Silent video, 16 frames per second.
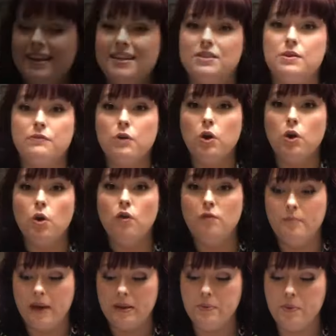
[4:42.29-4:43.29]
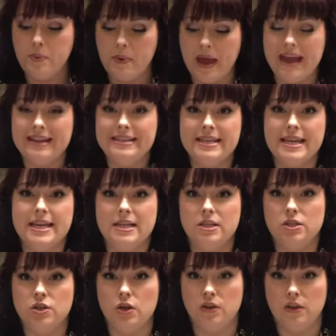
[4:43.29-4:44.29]
So I've got all of my prepared
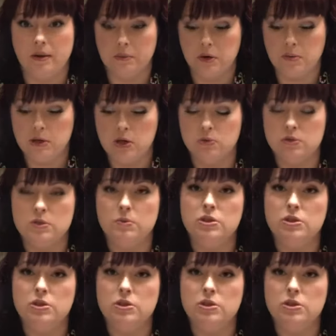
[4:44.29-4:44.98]
tins here that I'm going to be using,